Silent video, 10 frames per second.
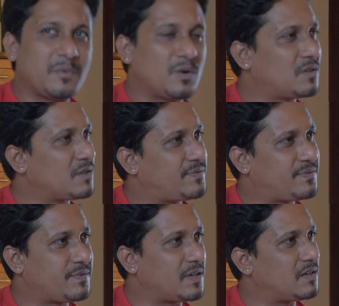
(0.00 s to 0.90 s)
amount
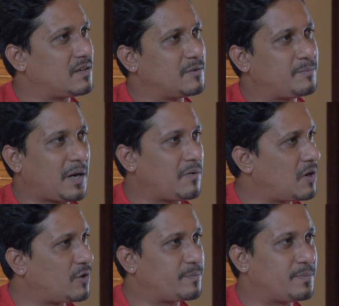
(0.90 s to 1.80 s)
of
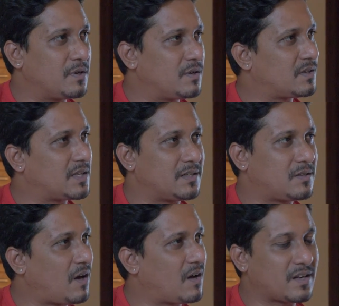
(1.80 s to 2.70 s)
power output
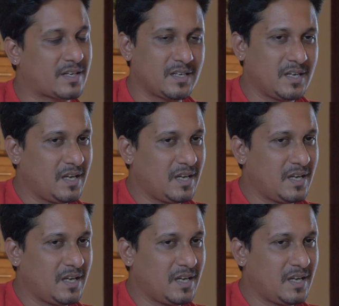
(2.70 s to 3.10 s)
and torque.